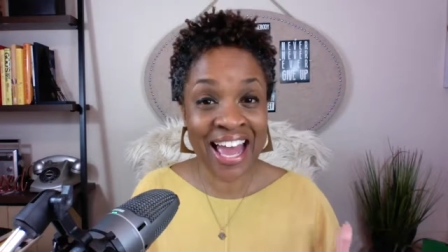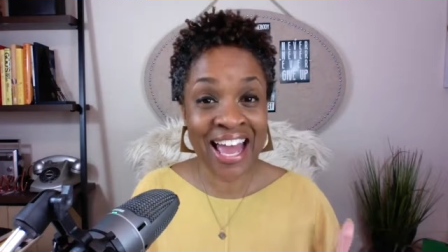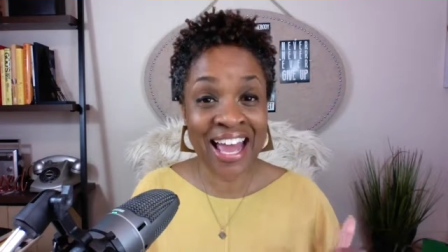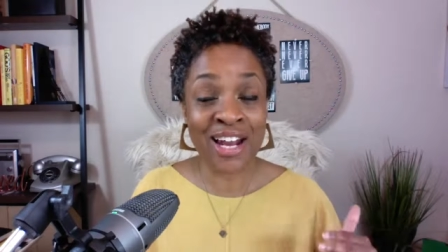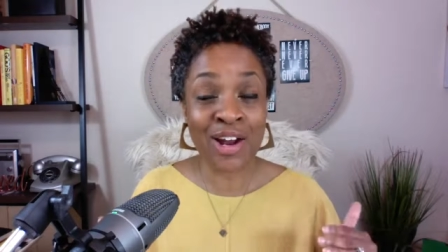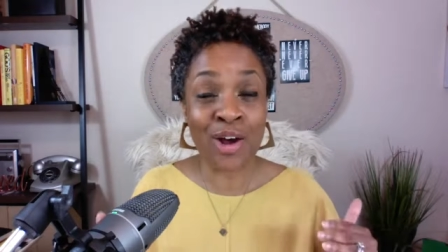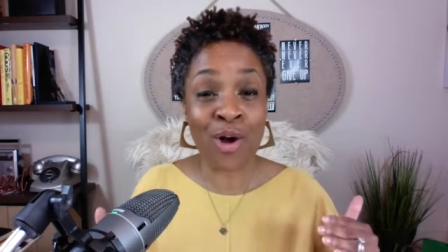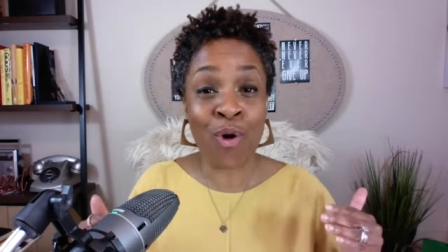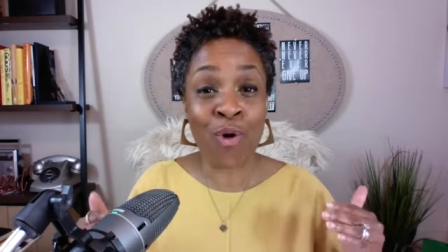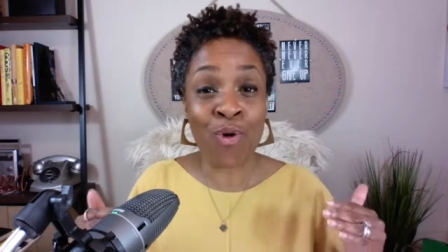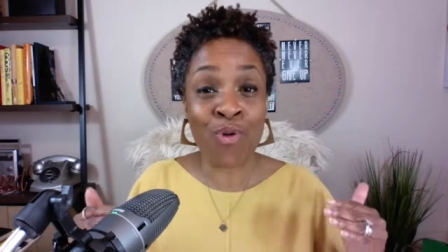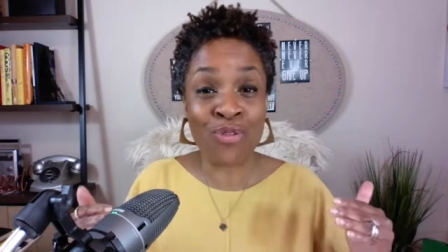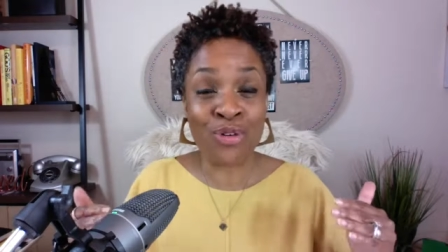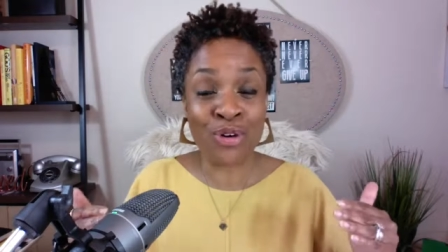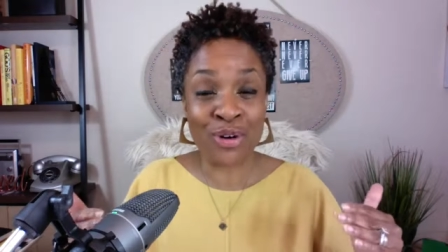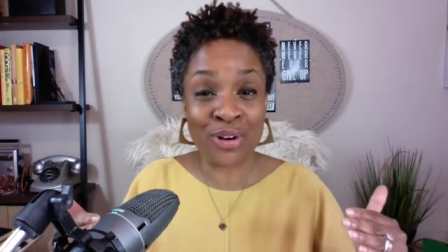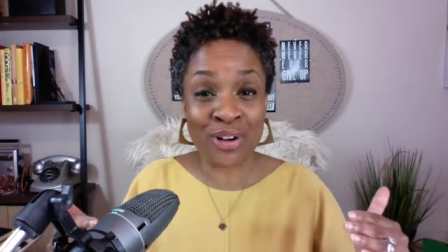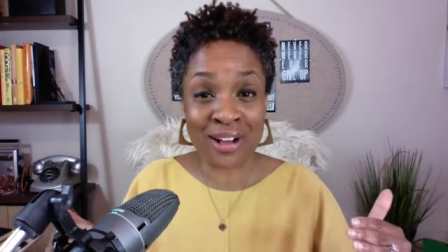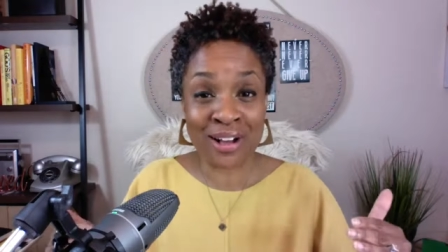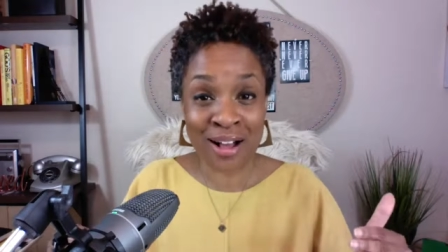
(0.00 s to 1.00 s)
and
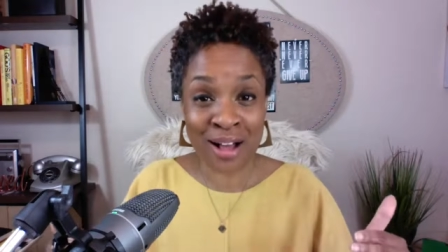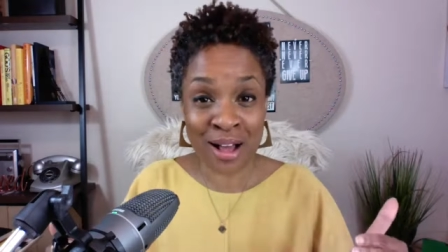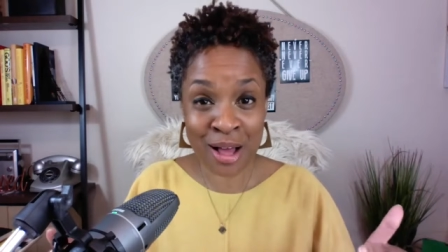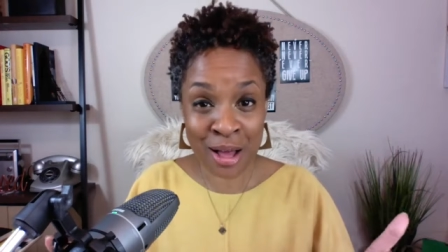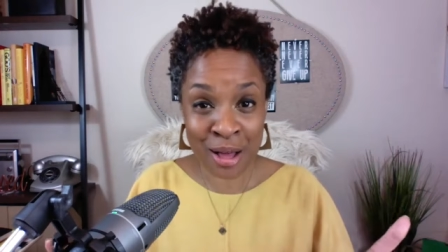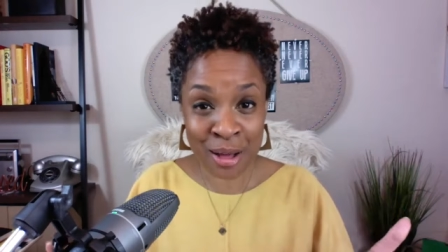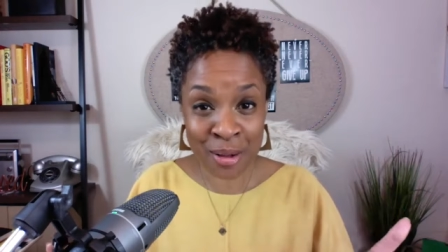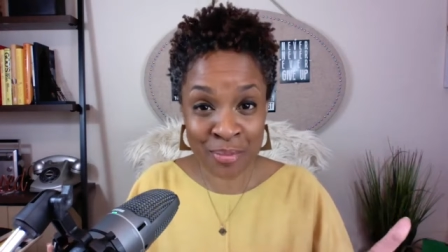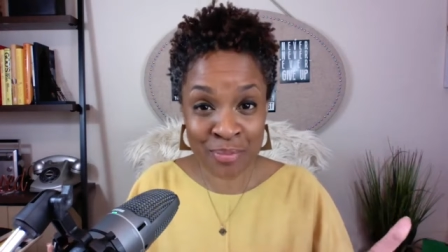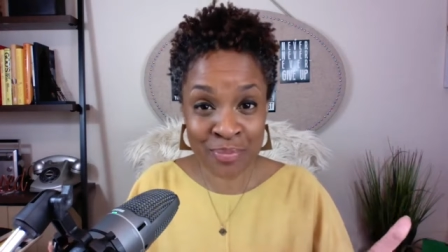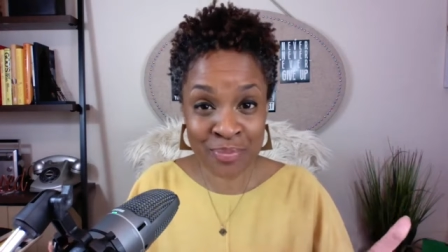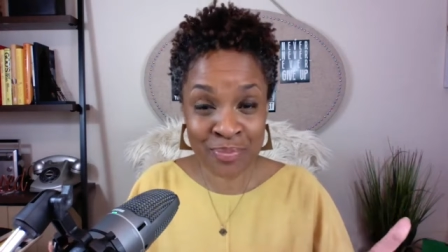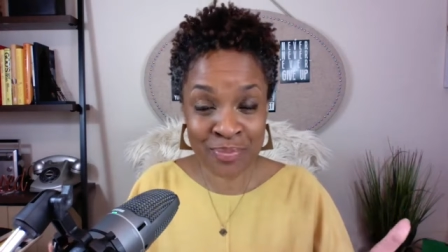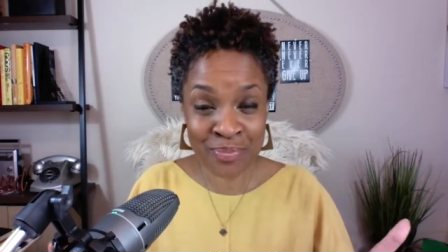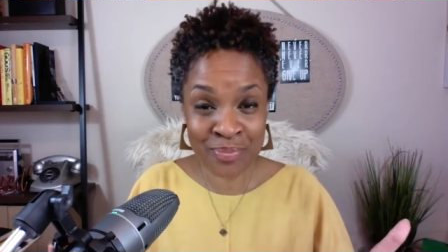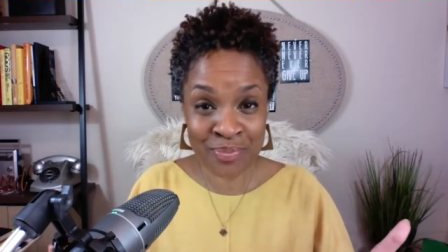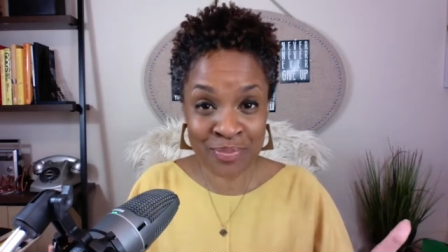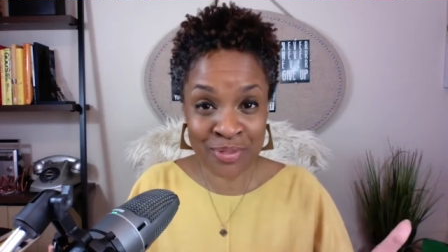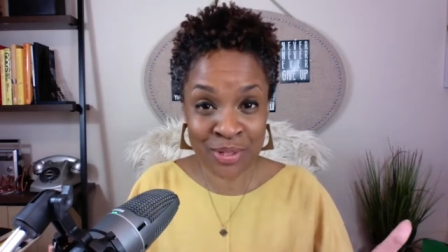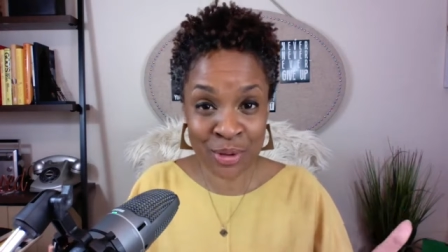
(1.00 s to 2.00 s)
overcome
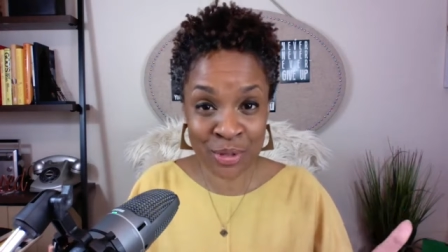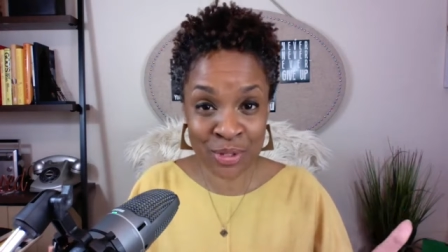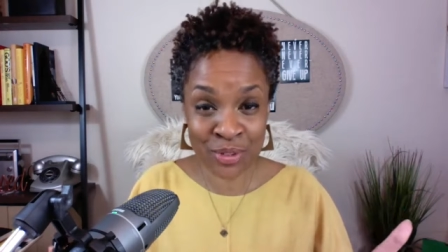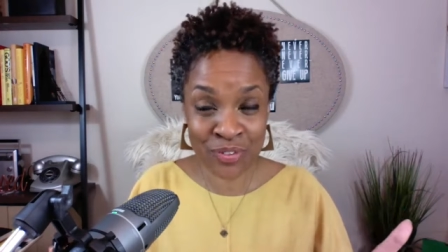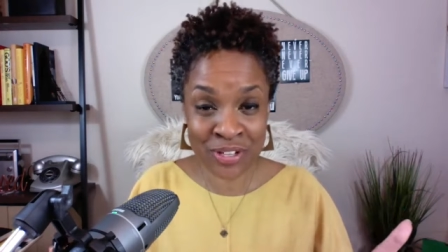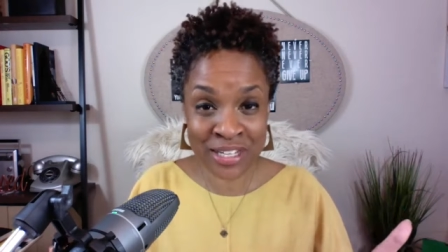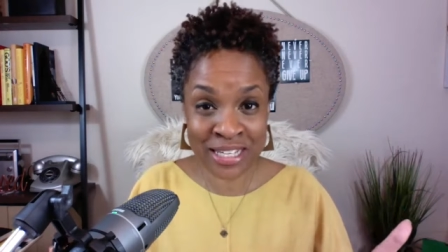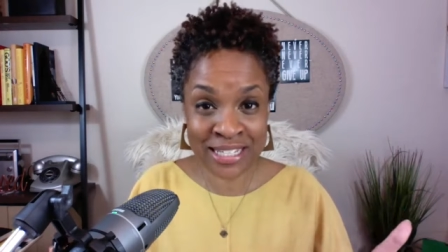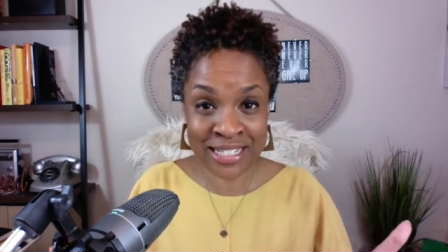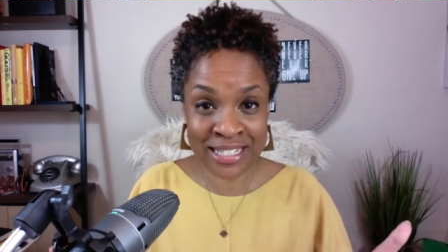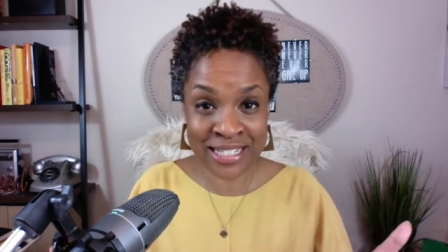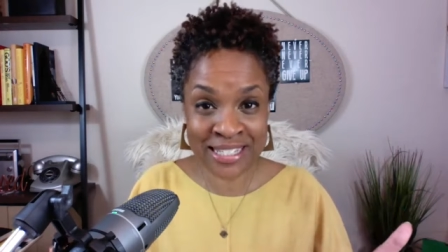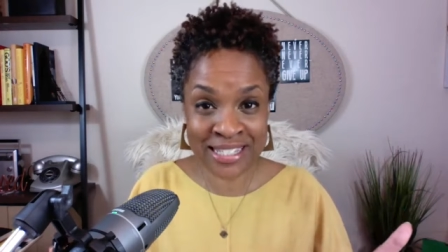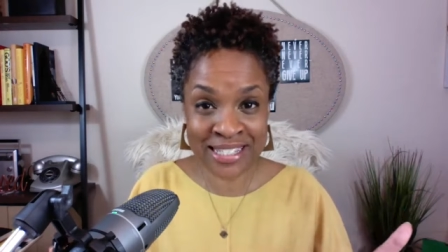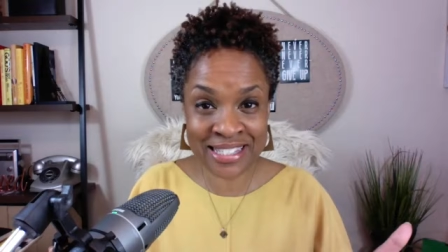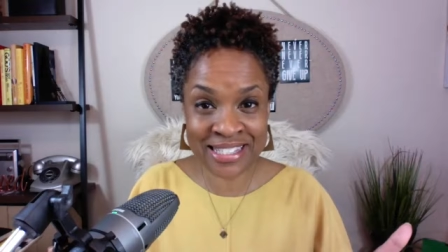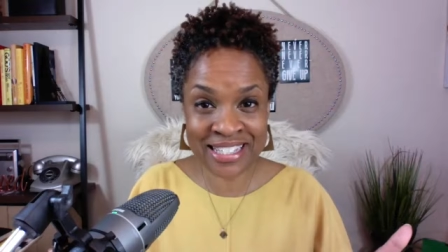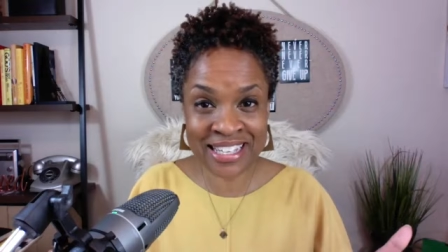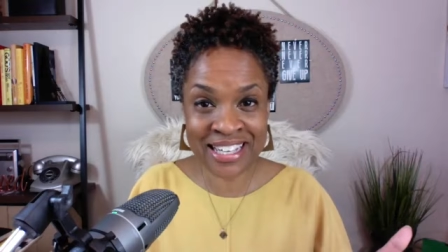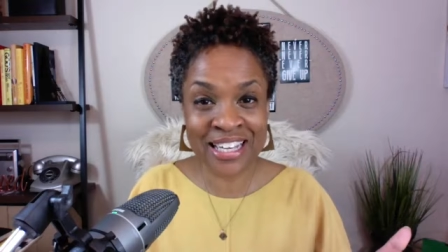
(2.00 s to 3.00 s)
those
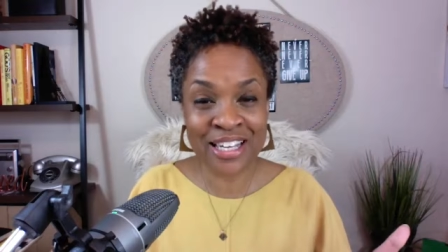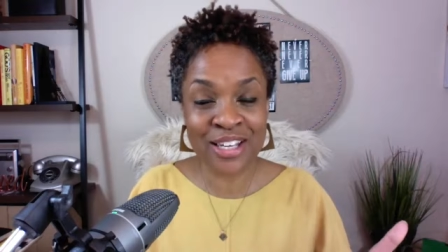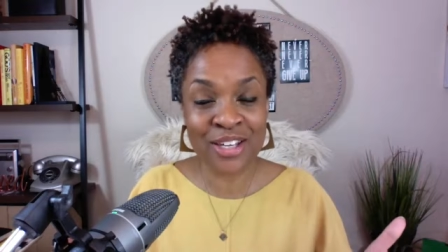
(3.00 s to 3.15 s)
feelings,